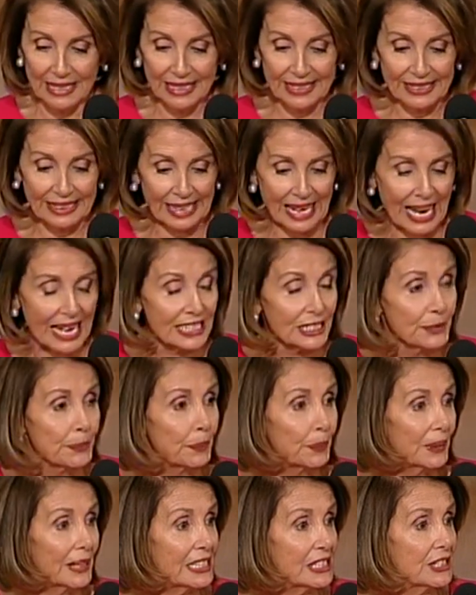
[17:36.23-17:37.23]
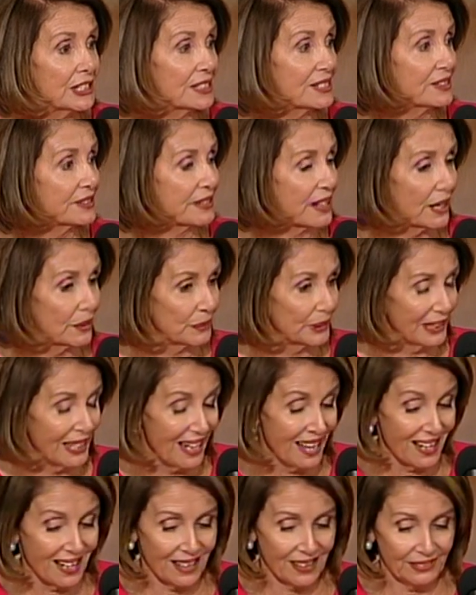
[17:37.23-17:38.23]
and the aspirations that
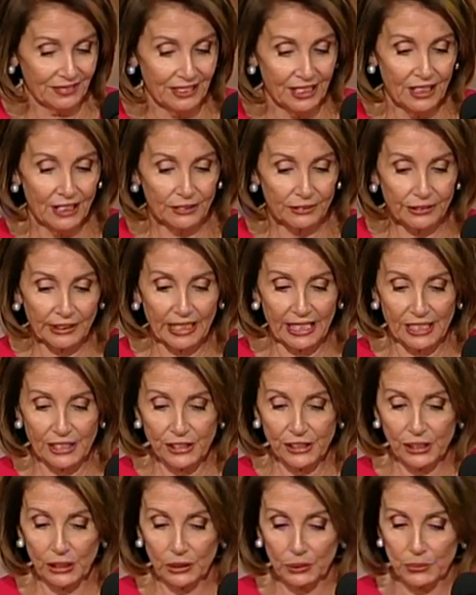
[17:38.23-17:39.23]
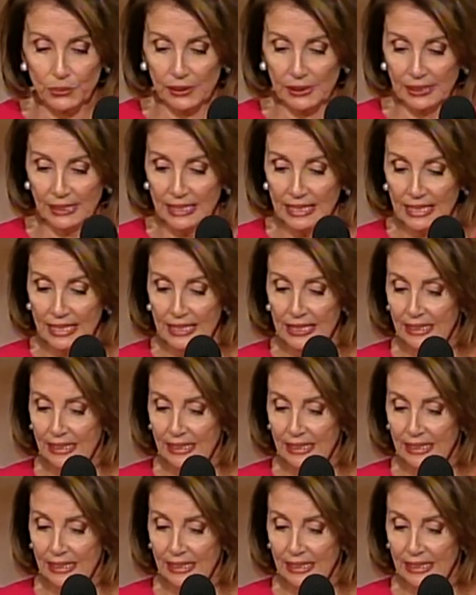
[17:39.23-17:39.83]
we have for our children,